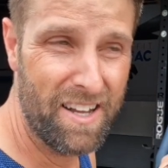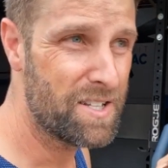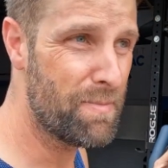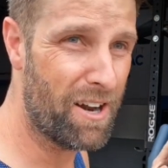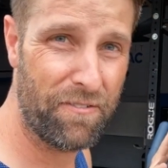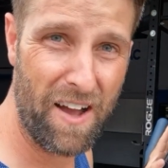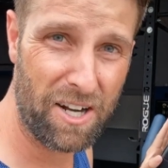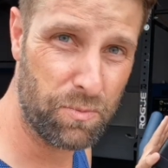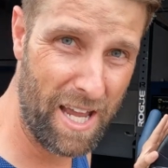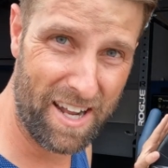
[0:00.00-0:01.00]
As a matter of
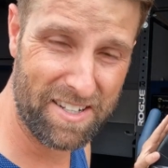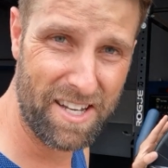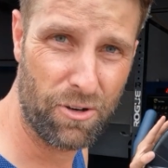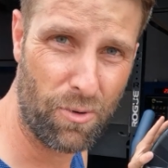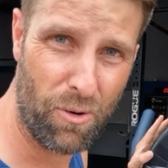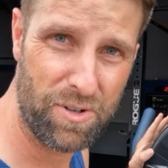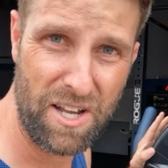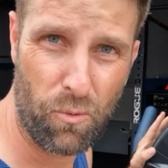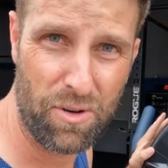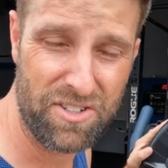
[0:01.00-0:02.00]
fact, we had a set of rowers
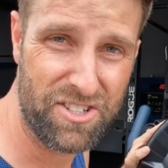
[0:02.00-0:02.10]
that weren't